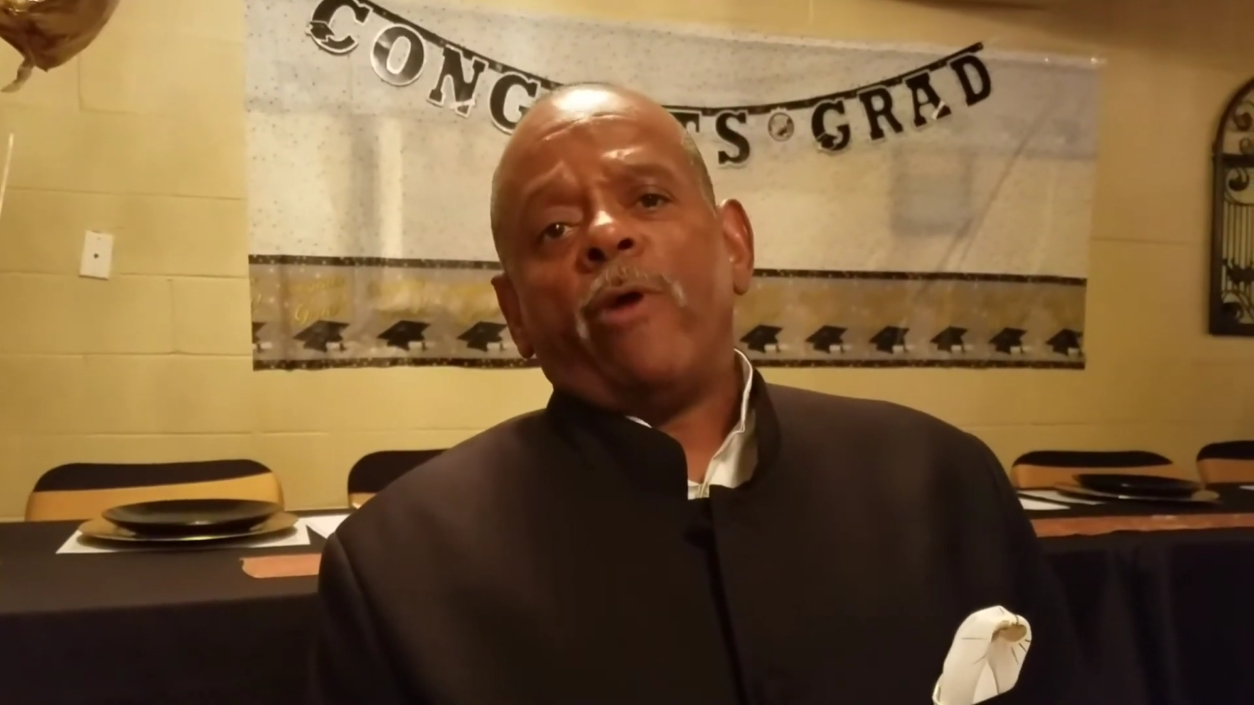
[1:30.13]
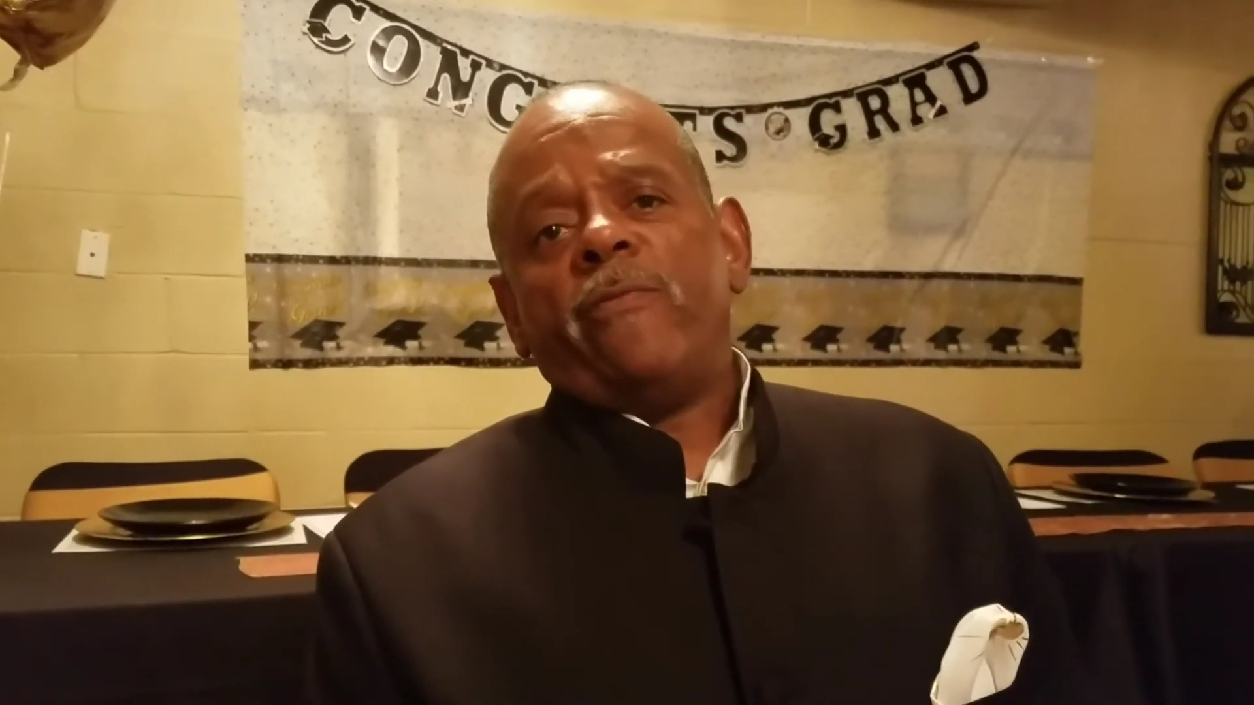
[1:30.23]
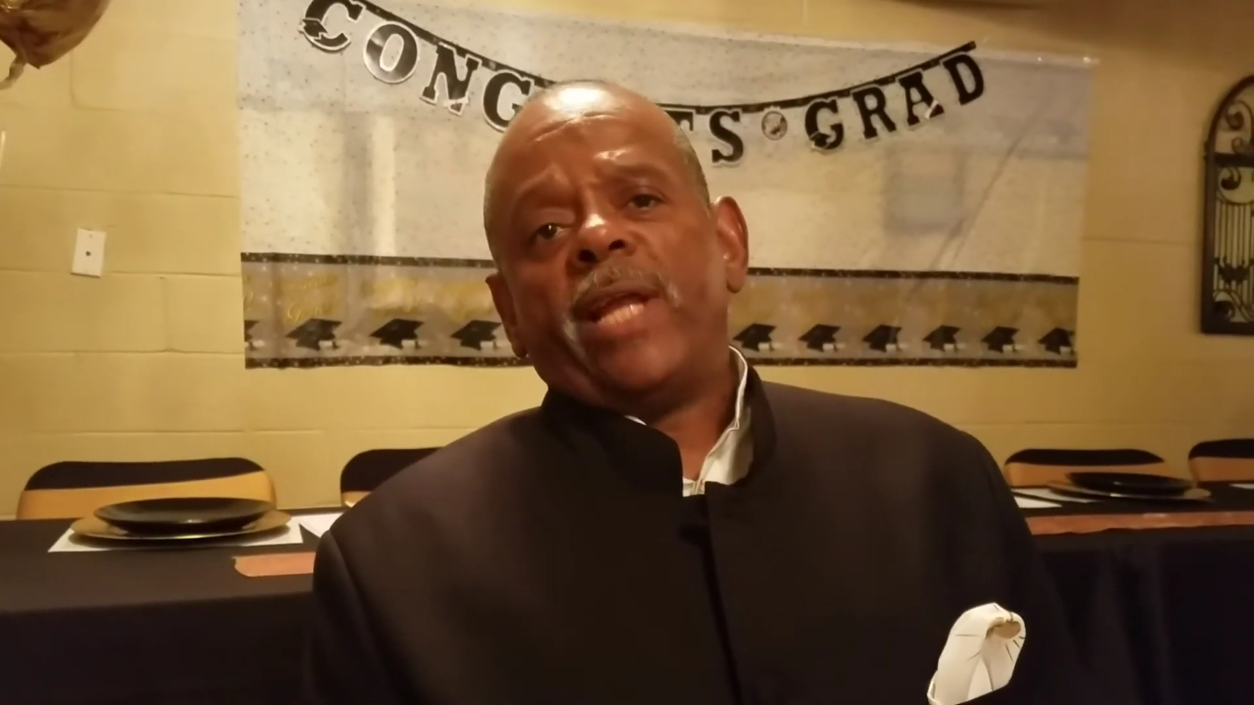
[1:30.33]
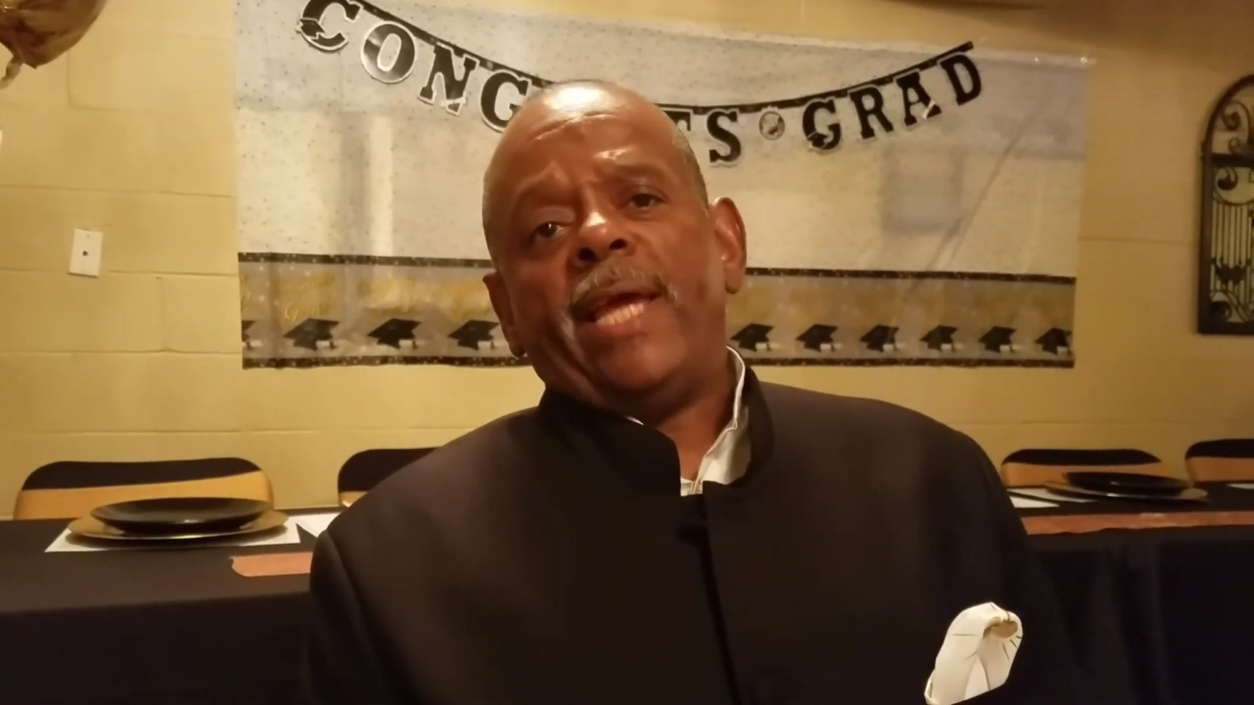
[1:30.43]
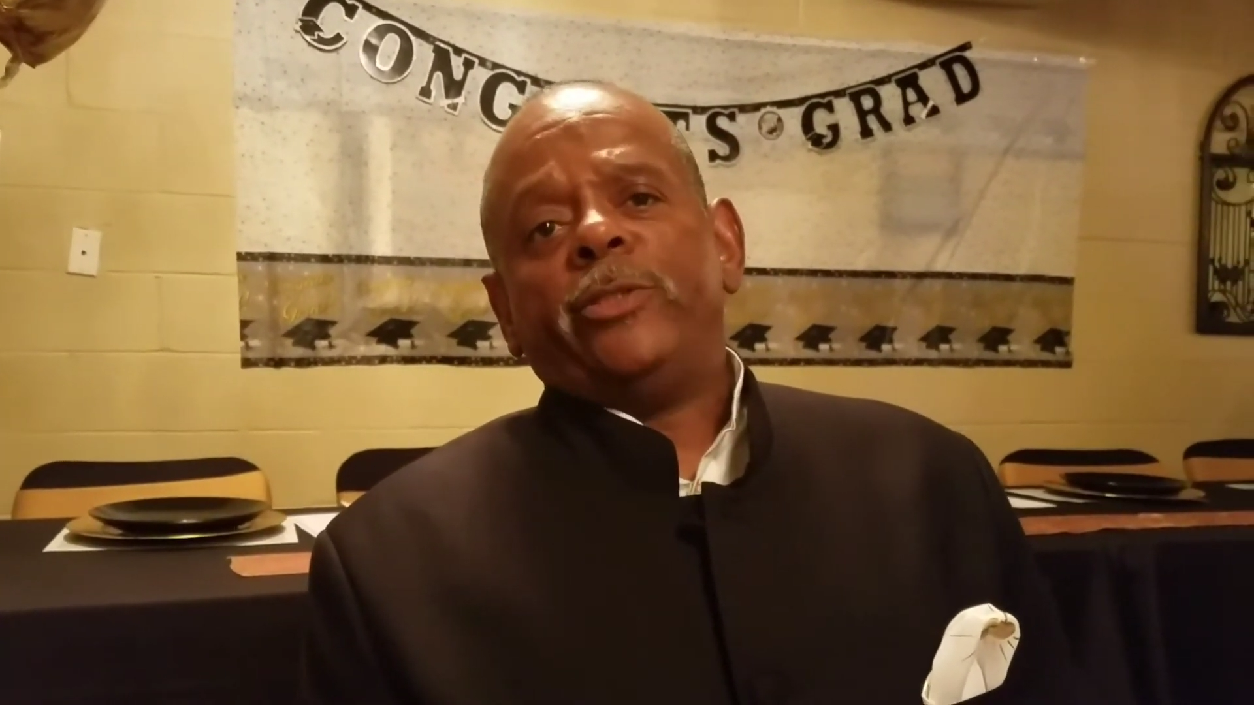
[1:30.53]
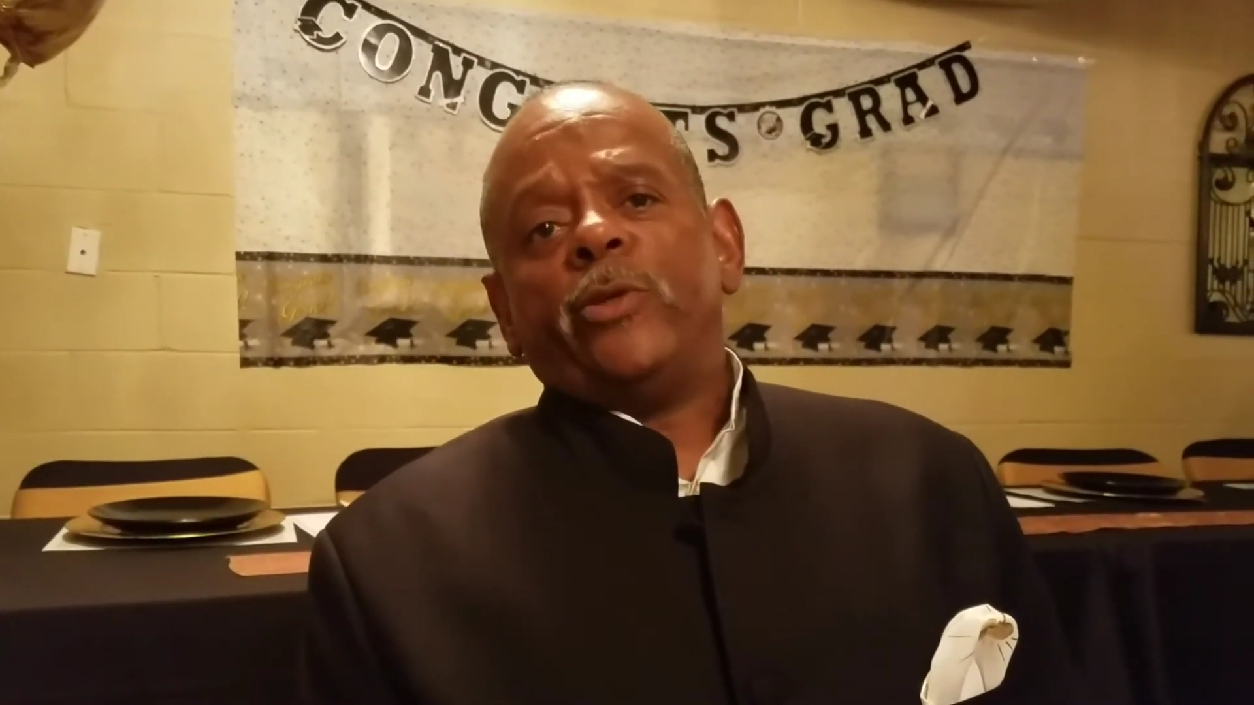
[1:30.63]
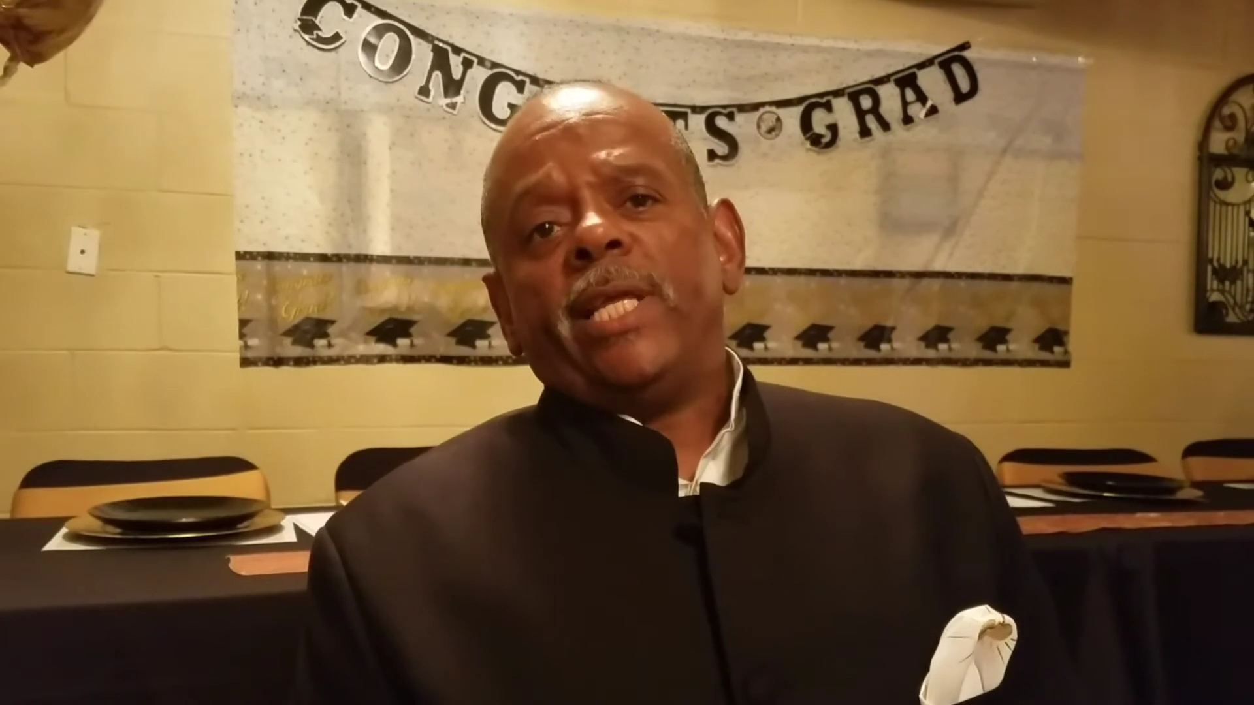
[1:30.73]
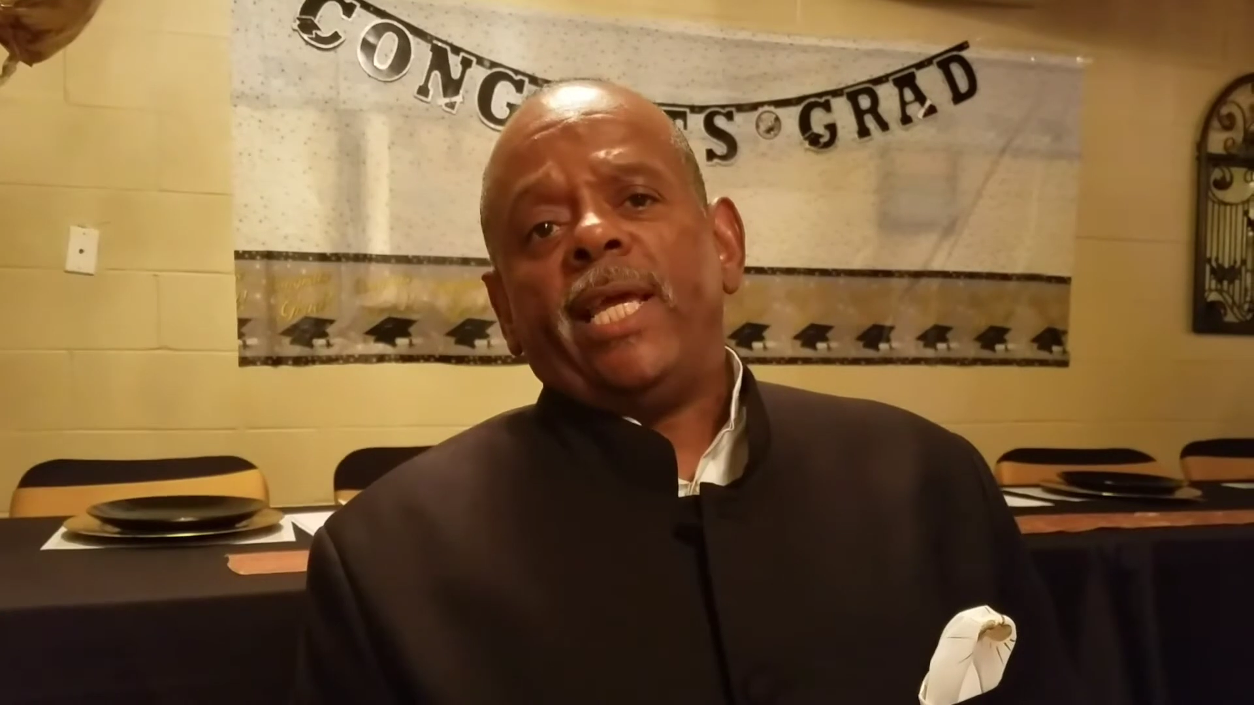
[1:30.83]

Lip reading: Reverend Adrian